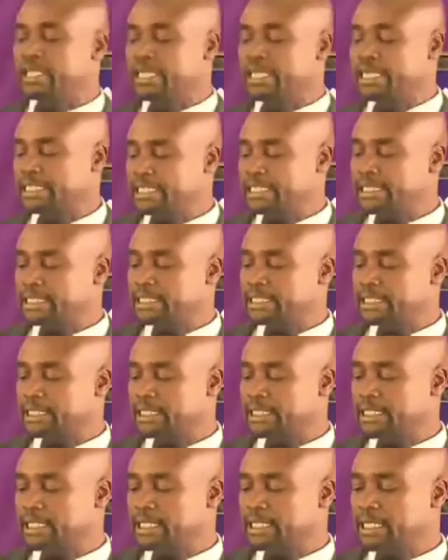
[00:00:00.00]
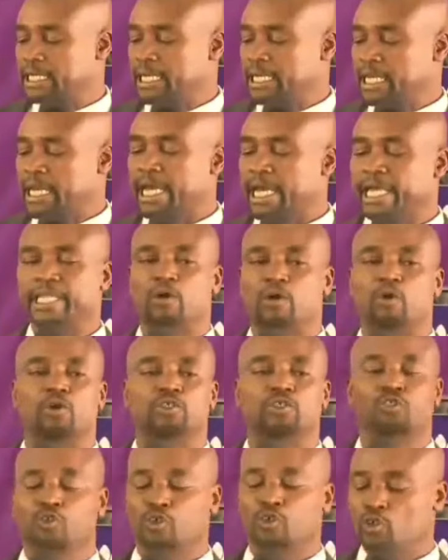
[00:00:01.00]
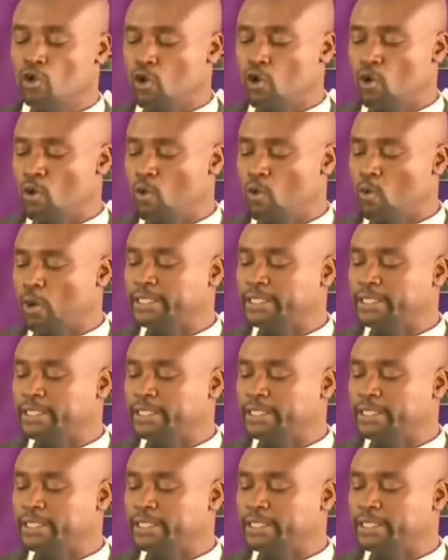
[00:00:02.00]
feelings, and they also know